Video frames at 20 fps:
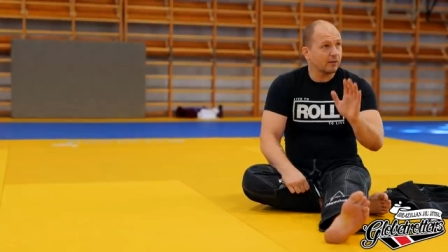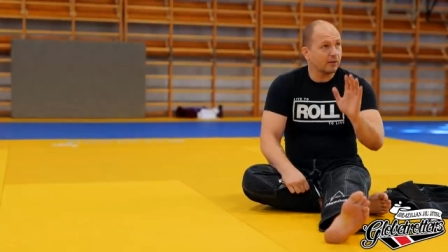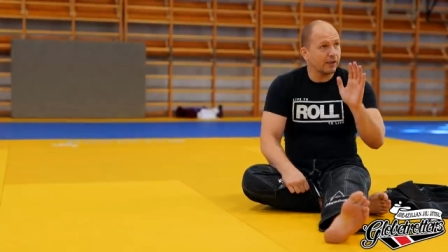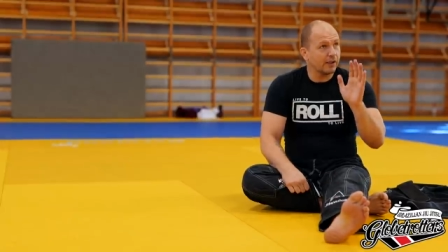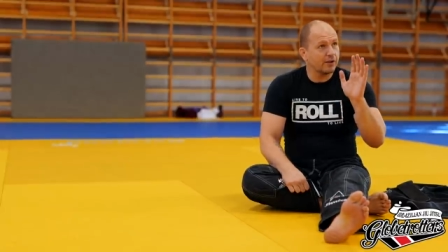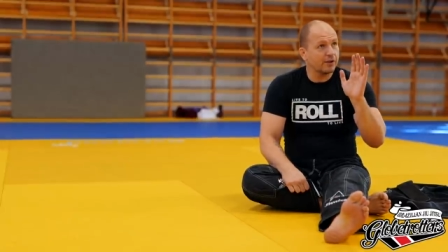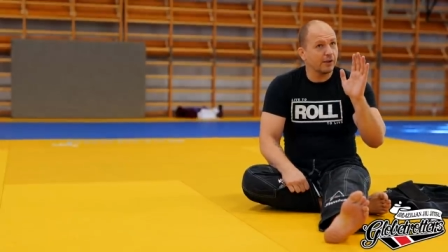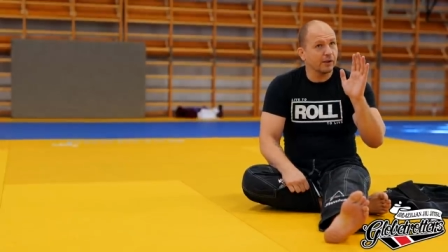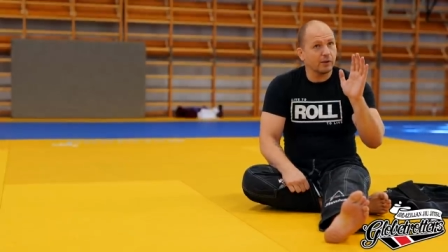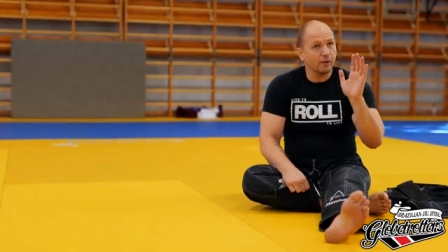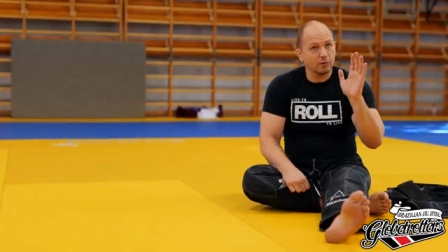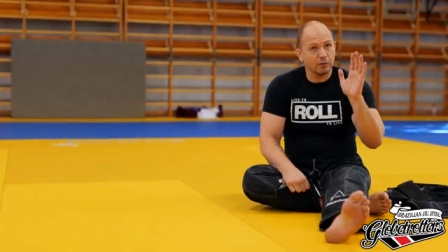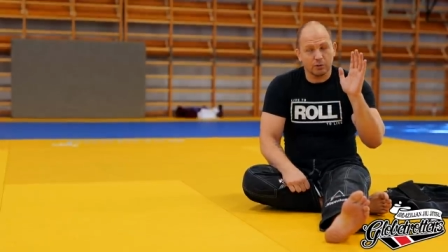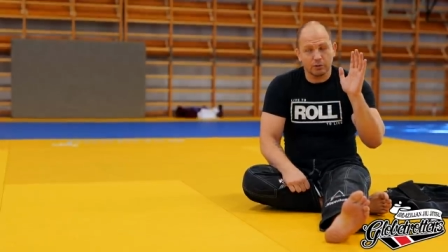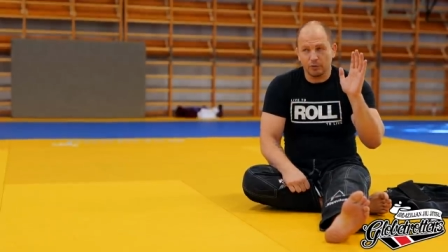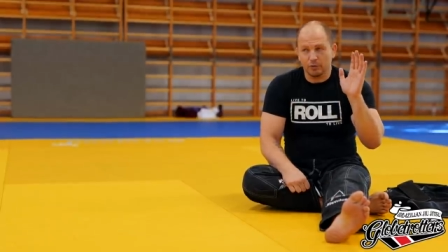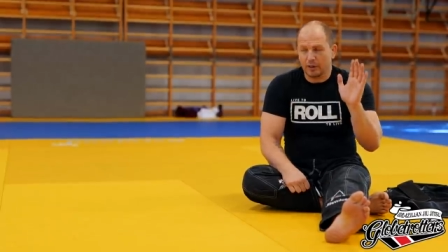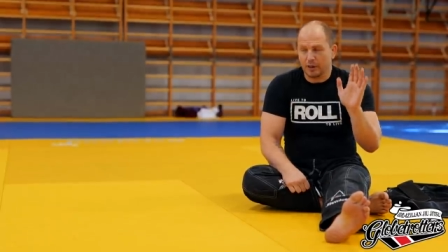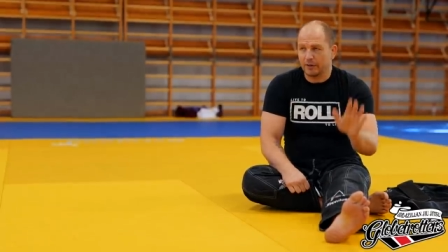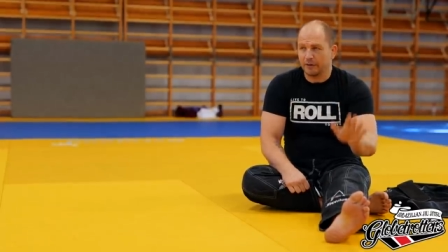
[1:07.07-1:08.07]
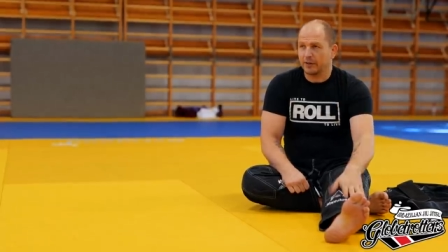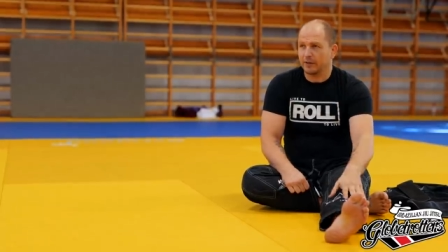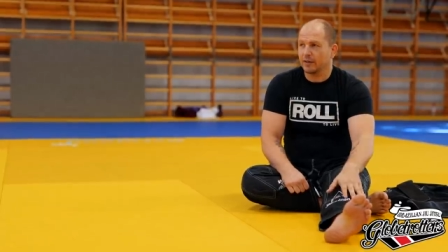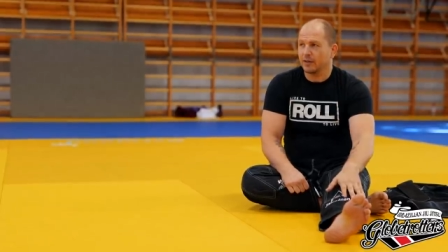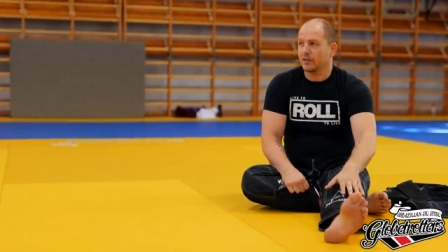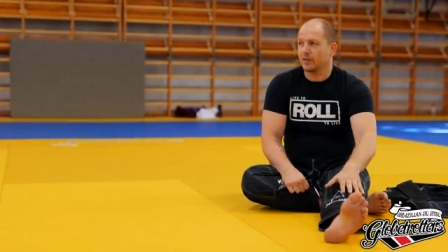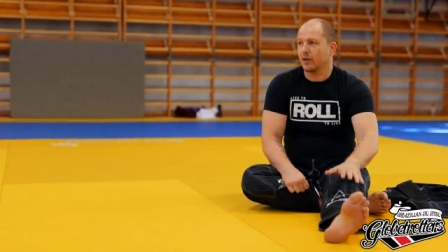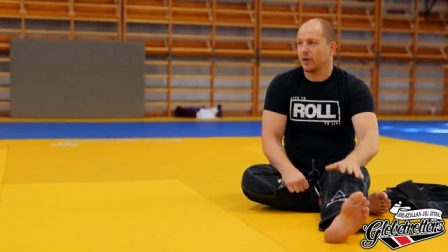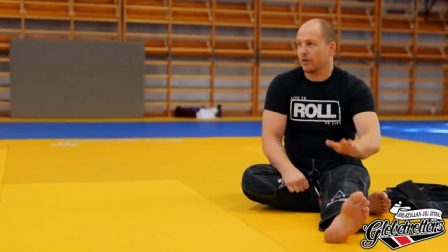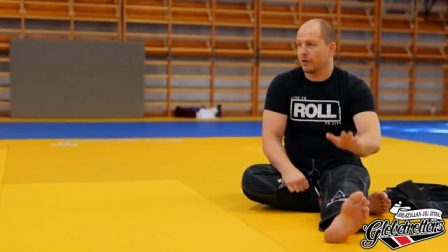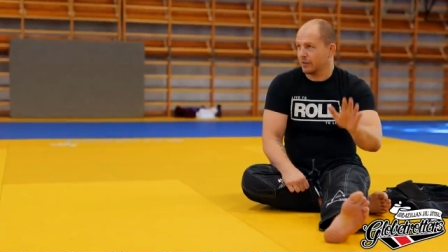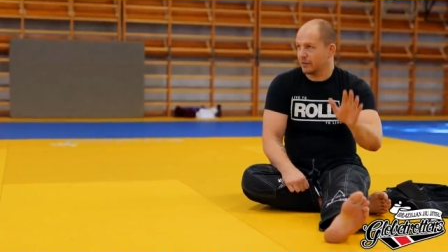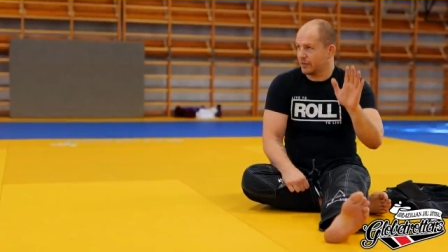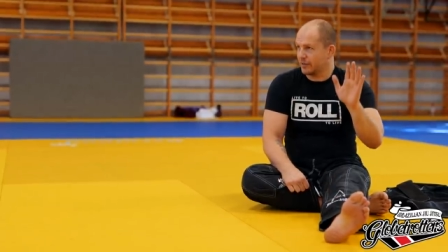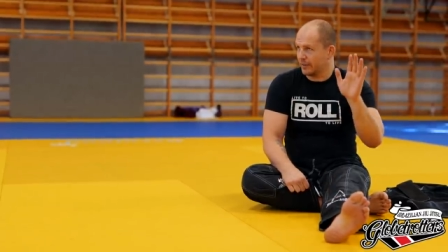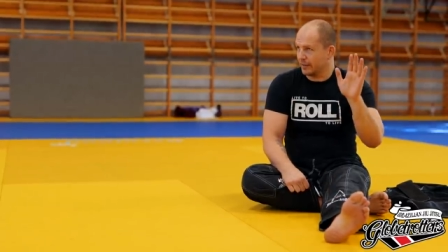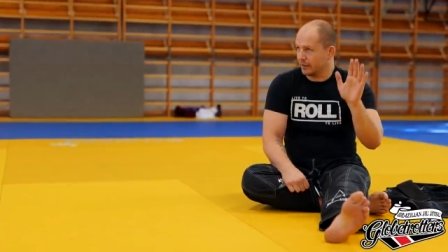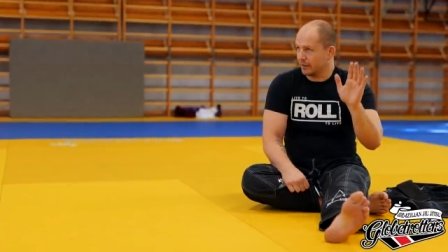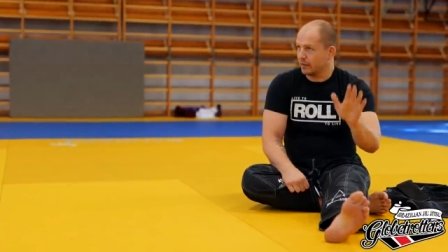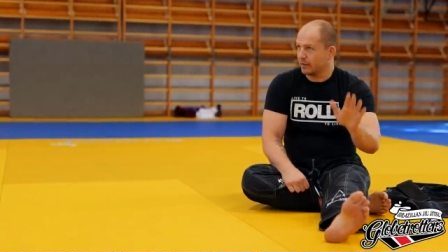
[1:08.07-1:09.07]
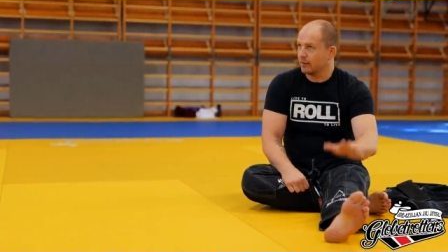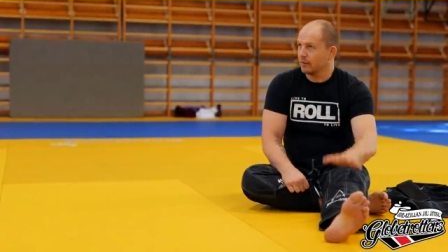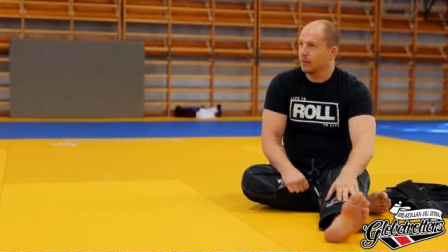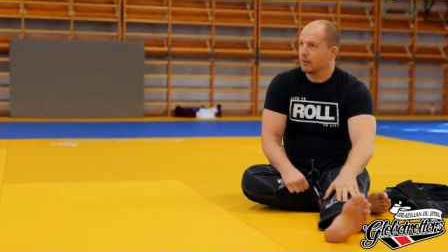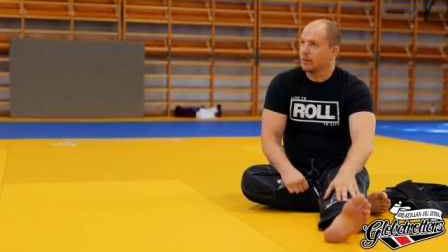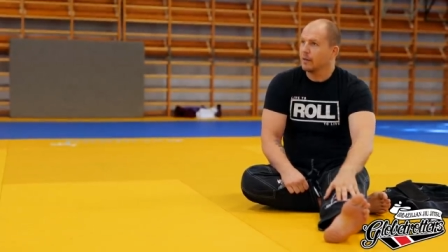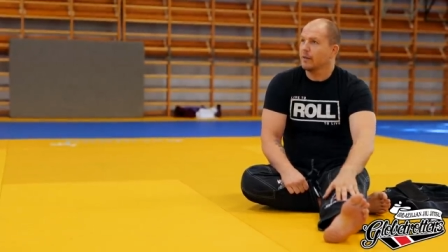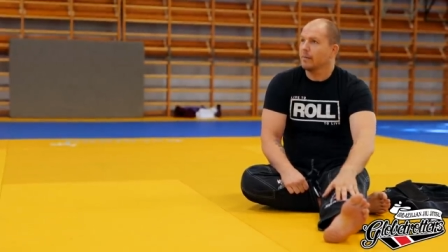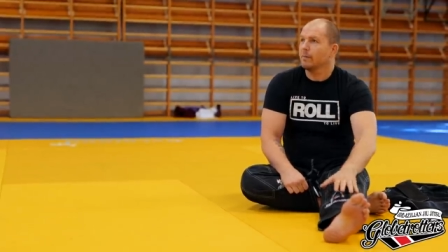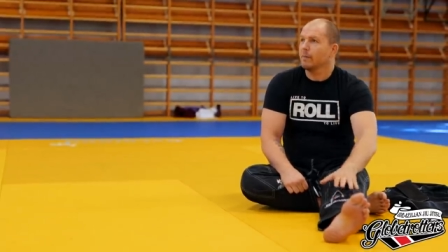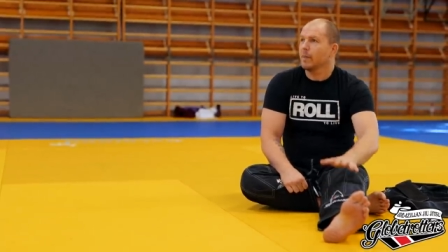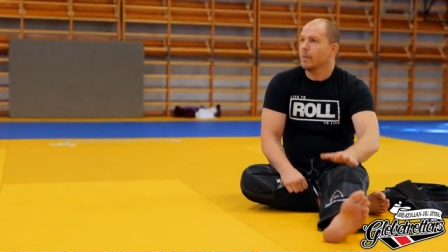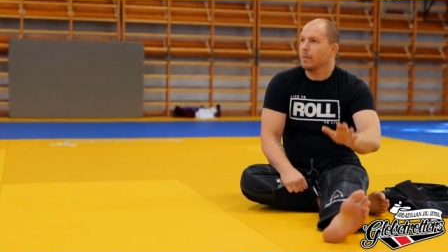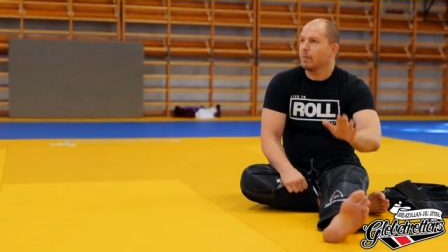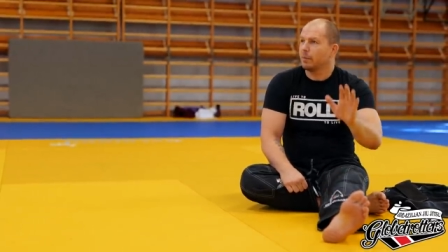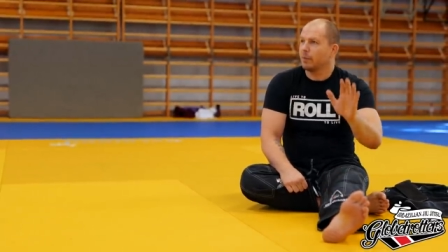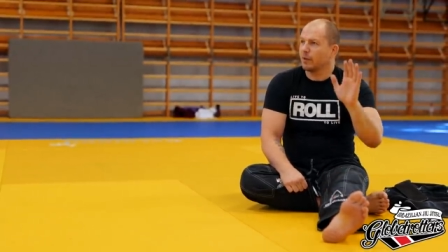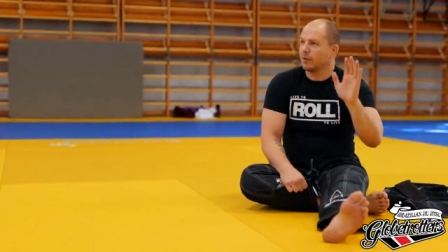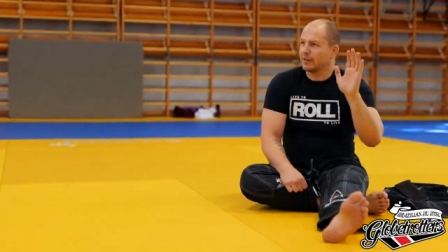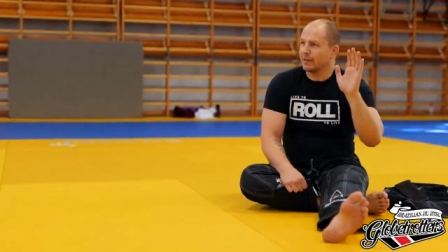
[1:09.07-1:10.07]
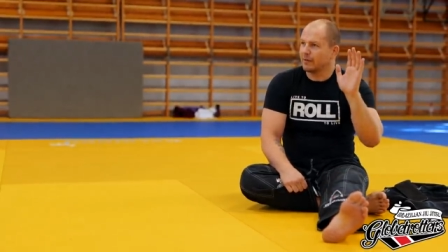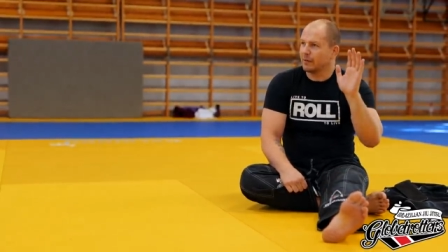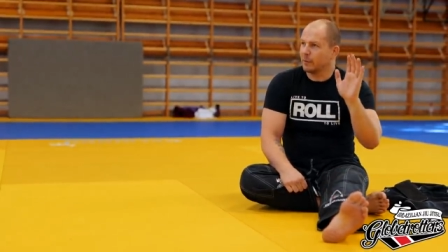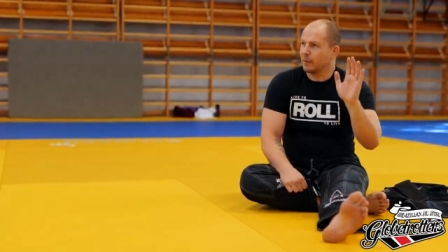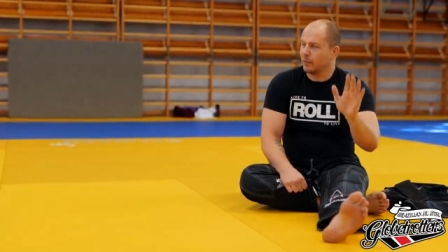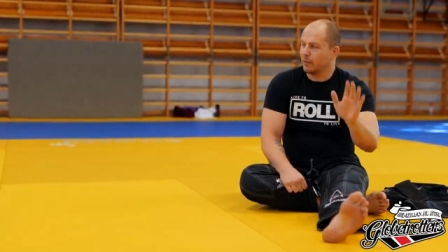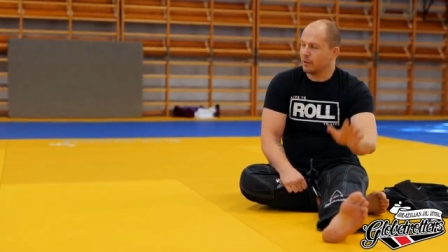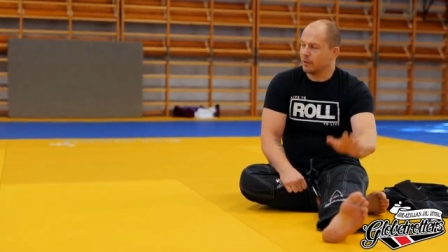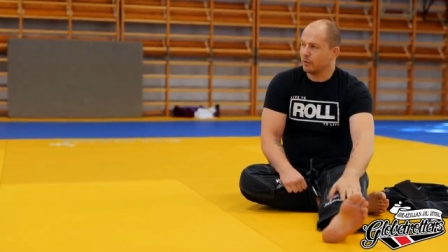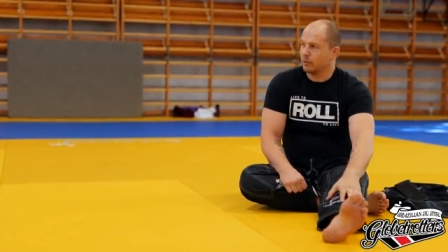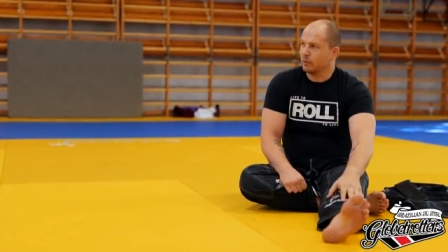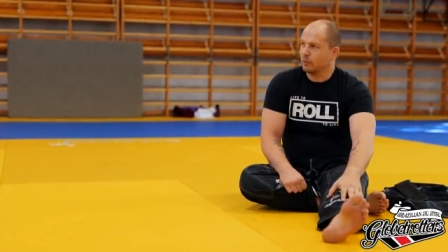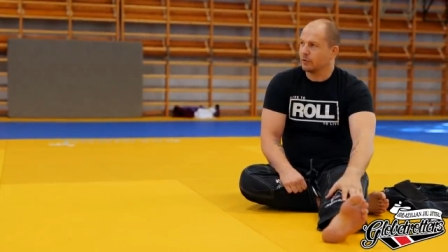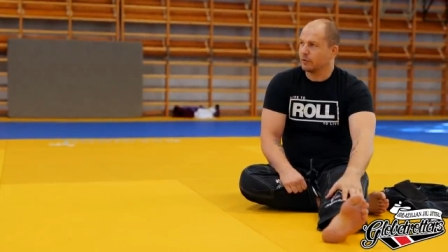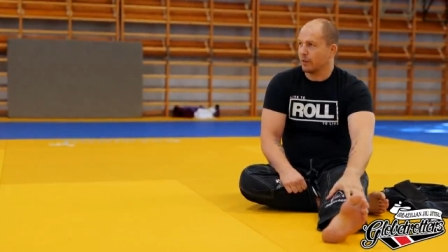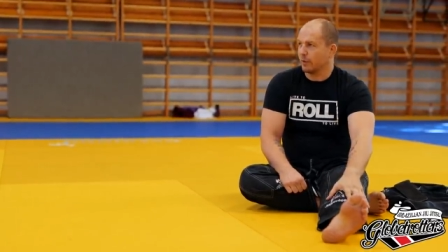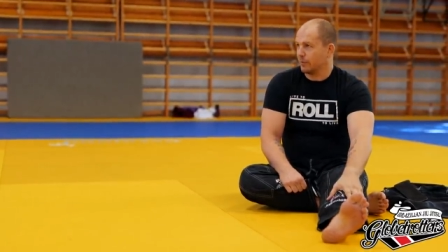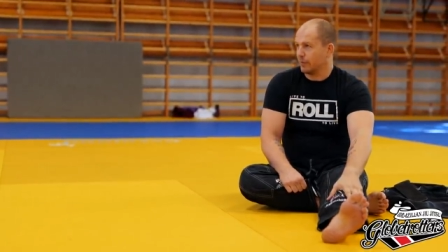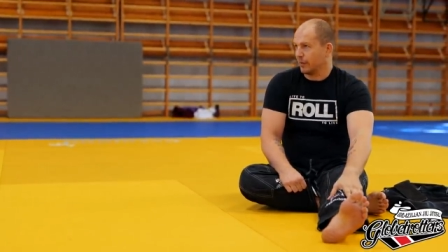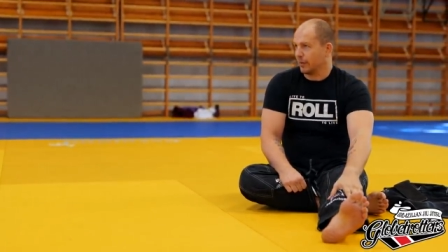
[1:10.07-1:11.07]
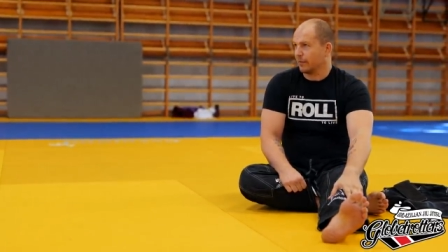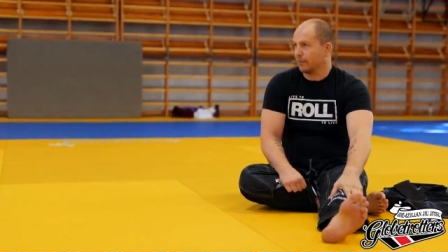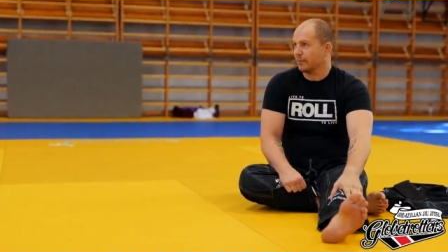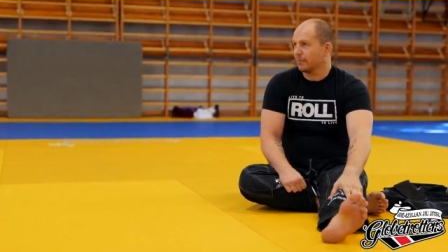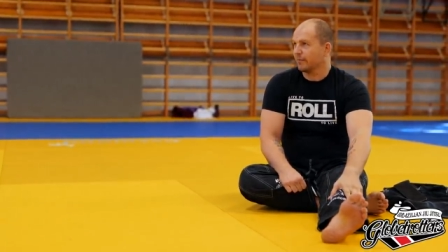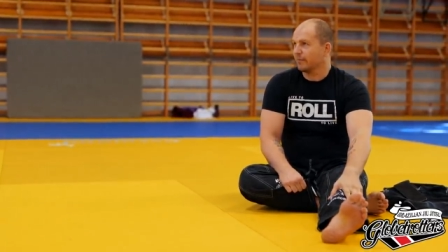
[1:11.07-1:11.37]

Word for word: teaching you to do nothing is the hardest thing because everybody wants to do something.